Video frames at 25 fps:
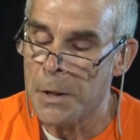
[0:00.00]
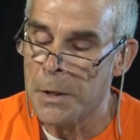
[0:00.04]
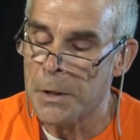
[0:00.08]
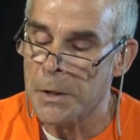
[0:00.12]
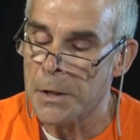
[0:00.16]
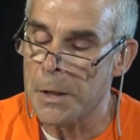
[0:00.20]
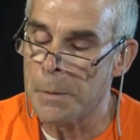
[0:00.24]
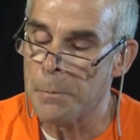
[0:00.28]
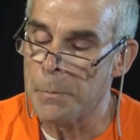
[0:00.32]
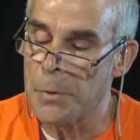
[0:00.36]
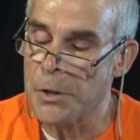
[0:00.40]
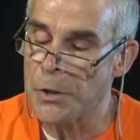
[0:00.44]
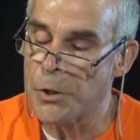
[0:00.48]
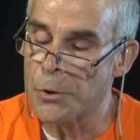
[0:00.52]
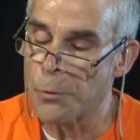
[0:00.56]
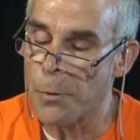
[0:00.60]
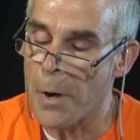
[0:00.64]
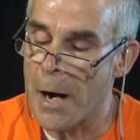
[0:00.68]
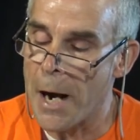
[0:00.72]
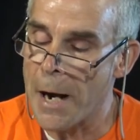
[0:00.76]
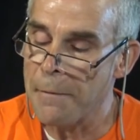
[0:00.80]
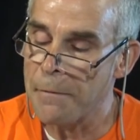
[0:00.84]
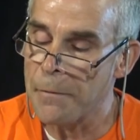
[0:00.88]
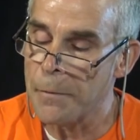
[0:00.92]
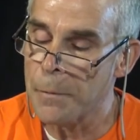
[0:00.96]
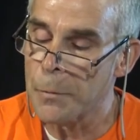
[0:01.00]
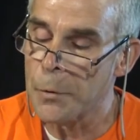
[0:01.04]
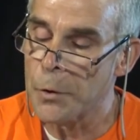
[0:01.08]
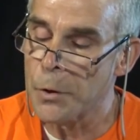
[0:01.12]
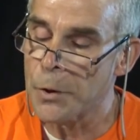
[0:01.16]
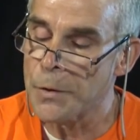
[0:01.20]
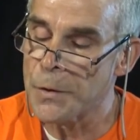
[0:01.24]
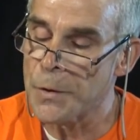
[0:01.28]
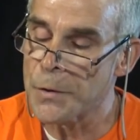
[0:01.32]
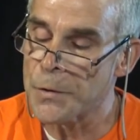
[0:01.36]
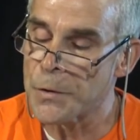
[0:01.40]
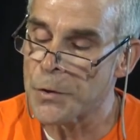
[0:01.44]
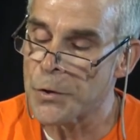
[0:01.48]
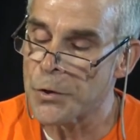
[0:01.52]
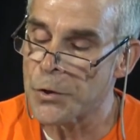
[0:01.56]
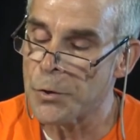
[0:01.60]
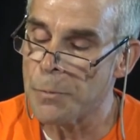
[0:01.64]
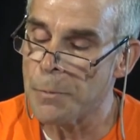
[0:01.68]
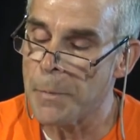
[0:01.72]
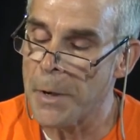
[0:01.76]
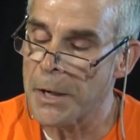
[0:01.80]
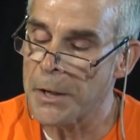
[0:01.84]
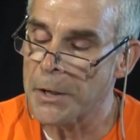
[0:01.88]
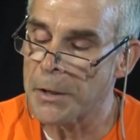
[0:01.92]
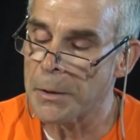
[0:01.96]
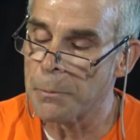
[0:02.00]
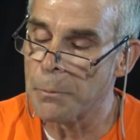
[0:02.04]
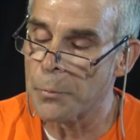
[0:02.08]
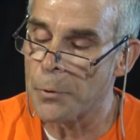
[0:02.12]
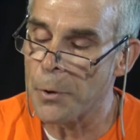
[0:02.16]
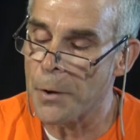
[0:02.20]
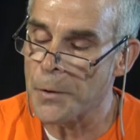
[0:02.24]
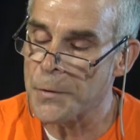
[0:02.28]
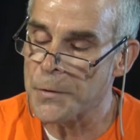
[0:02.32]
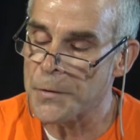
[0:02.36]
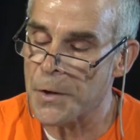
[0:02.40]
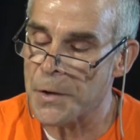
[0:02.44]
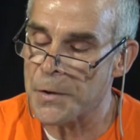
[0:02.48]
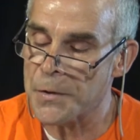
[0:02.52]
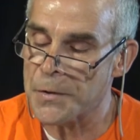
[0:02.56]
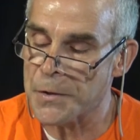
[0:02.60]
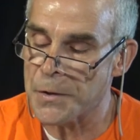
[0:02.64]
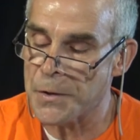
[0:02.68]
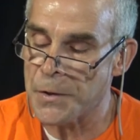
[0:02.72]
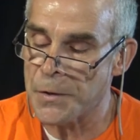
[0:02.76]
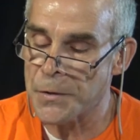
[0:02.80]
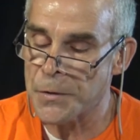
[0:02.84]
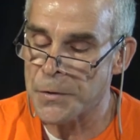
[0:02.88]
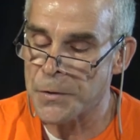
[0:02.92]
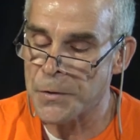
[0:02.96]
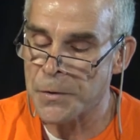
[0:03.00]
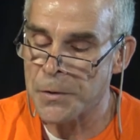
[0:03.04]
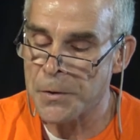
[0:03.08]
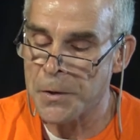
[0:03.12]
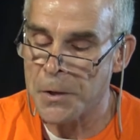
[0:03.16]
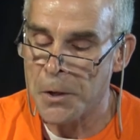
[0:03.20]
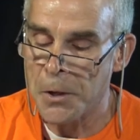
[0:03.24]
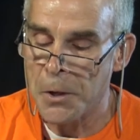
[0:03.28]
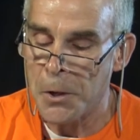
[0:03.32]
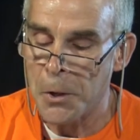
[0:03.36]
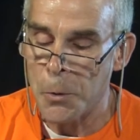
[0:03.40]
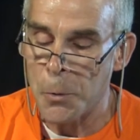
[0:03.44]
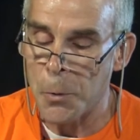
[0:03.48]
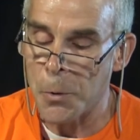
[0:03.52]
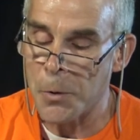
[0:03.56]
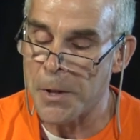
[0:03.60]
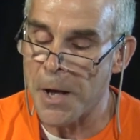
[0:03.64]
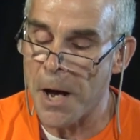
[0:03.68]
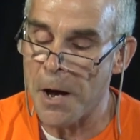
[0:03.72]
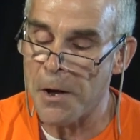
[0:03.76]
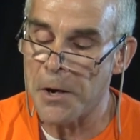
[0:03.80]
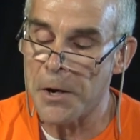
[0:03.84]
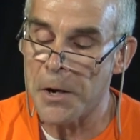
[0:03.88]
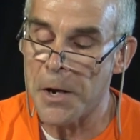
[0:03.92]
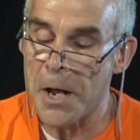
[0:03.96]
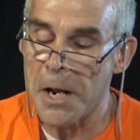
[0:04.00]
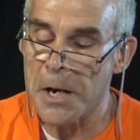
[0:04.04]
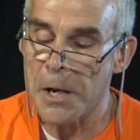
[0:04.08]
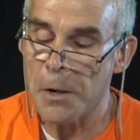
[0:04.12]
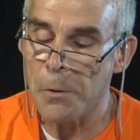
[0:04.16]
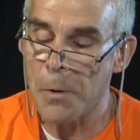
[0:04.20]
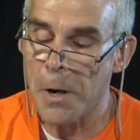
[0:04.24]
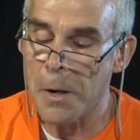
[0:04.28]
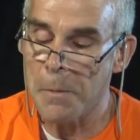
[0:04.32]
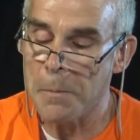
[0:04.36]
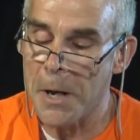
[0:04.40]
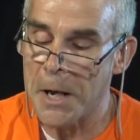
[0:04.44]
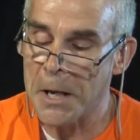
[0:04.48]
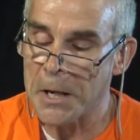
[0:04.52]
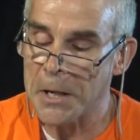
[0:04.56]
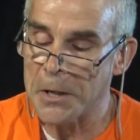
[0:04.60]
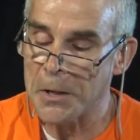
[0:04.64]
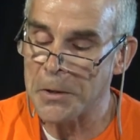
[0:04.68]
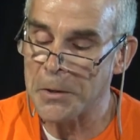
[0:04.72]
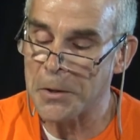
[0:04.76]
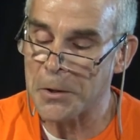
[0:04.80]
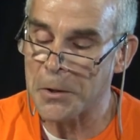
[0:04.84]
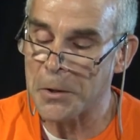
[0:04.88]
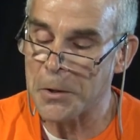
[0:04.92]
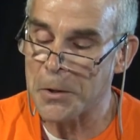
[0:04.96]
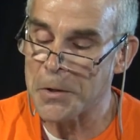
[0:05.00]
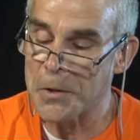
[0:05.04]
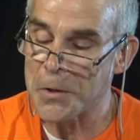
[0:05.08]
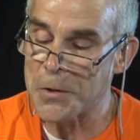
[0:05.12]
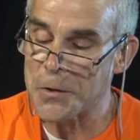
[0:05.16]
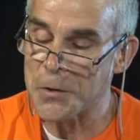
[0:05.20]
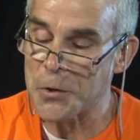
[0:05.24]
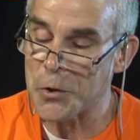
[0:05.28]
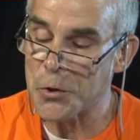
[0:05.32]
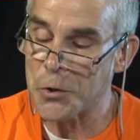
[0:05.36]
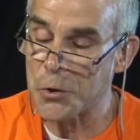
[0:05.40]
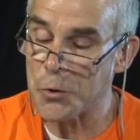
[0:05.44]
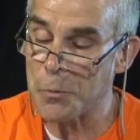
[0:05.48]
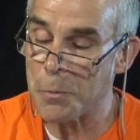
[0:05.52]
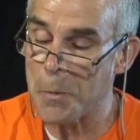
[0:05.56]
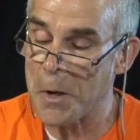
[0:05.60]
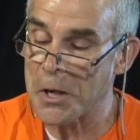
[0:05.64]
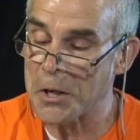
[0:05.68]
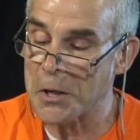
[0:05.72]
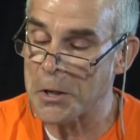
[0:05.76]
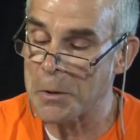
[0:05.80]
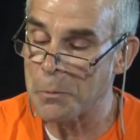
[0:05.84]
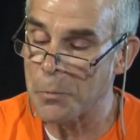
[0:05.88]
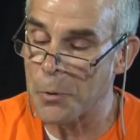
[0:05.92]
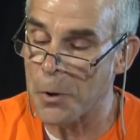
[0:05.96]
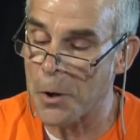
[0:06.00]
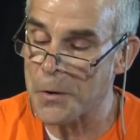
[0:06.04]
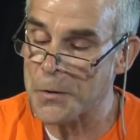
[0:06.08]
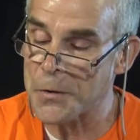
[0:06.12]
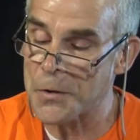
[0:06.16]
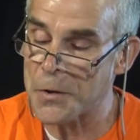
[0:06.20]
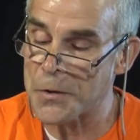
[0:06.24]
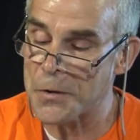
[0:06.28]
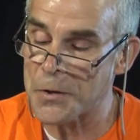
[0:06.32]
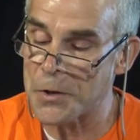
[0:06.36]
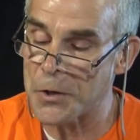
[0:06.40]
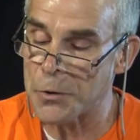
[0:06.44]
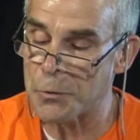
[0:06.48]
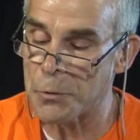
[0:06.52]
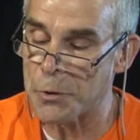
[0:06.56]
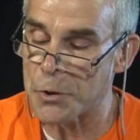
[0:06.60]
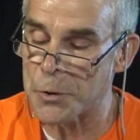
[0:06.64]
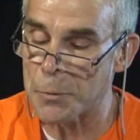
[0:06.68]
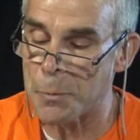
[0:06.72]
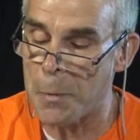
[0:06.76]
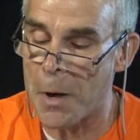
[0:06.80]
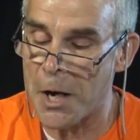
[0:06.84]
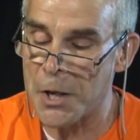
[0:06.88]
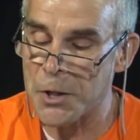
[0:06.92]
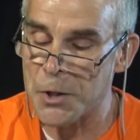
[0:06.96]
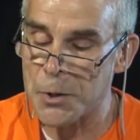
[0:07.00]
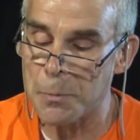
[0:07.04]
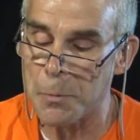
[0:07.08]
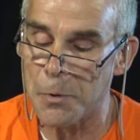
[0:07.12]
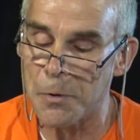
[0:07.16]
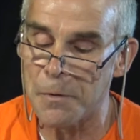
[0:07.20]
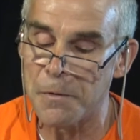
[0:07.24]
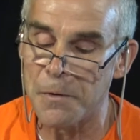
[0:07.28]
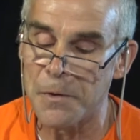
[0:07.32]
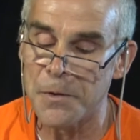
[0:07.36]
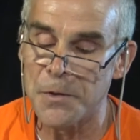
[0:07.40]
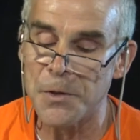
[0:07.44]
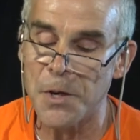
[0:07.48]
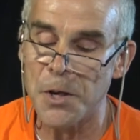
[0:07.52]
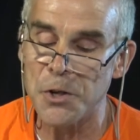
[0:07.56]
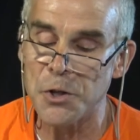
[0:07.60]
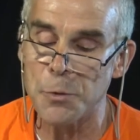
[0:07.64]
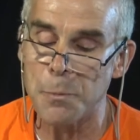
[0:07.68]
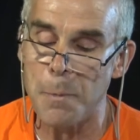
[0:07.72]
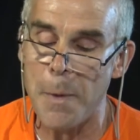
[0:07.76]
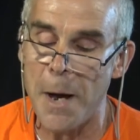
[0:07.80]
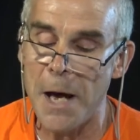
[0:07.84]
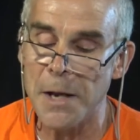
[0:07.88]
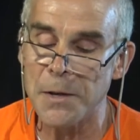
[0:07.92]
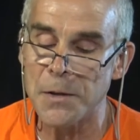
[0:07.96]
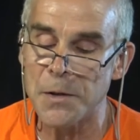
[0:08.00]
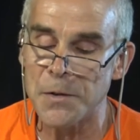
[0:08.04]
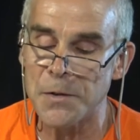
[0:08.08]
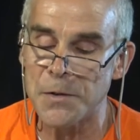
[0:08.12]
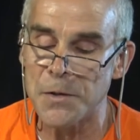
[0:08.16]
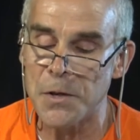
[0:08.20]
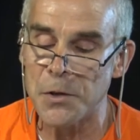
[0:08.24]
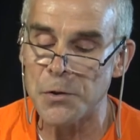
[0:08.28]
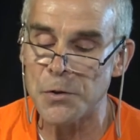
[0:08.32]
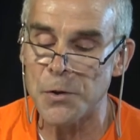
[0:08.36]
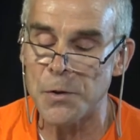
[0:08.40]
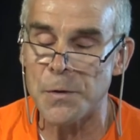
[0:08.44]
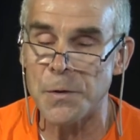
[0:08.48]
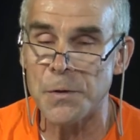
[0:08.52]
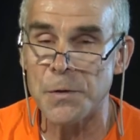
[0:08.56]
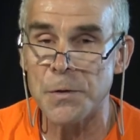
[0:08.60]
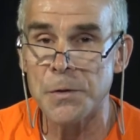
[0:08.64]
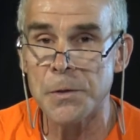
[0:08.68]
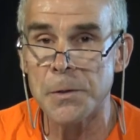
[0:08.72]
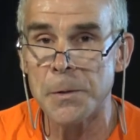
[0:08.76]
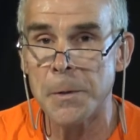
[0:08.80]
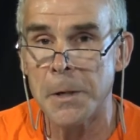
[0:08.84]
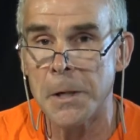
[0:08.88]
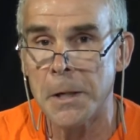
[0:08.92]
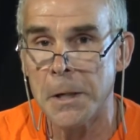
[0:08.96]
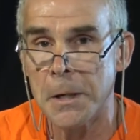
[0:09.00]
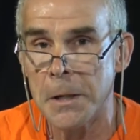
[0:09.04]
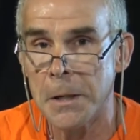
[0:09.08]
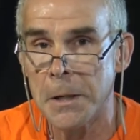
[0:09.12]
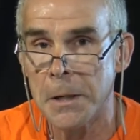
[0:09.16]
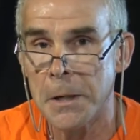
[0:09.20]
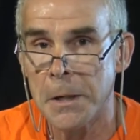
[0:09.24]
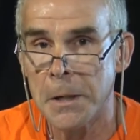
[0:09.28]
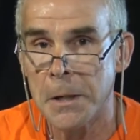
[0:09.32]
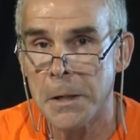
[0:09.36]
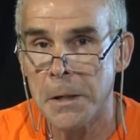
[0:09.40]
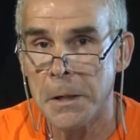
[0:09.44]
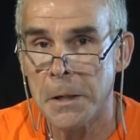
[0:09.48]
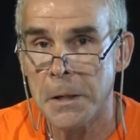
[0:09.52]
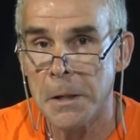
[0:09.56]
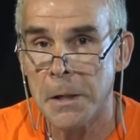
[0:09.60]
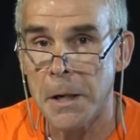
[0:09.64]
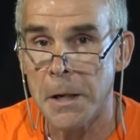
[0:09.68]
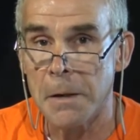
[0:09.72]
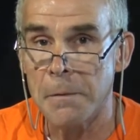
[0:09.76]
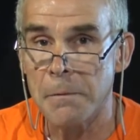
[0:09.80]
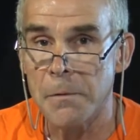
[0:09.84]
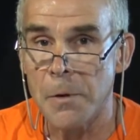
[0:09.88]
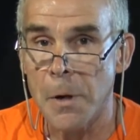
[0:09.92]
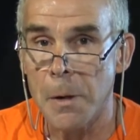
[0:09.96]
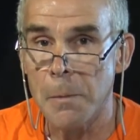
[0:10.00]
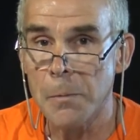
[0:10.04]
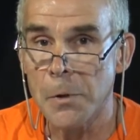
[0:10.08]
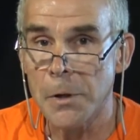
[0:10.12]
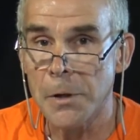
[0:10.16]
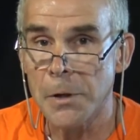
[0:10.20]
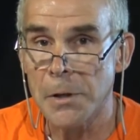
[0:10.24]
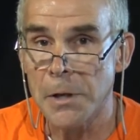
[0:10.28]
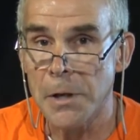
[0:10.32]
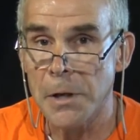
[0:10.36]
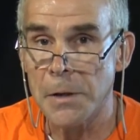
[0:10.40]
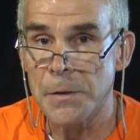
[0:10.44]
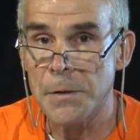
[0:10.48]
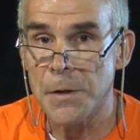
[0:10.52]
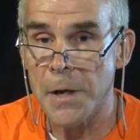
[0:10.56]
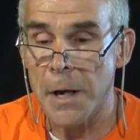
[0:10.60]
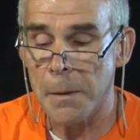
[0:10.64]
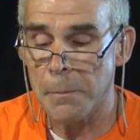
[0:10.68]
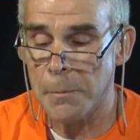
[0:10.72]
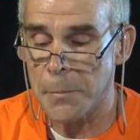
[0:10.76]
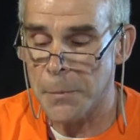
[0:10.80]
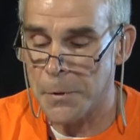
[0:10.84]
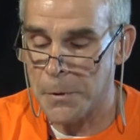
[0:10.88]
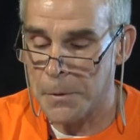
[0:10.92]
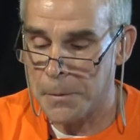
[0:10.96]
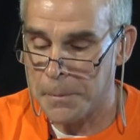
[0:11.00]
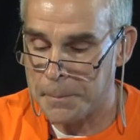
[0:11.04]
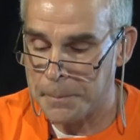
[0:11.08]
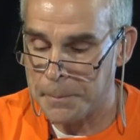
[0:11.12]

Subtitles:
can be derived from good decision-making processes without in any way making the good decision-making processes responsible for such bad decisions and fumbling the attempt.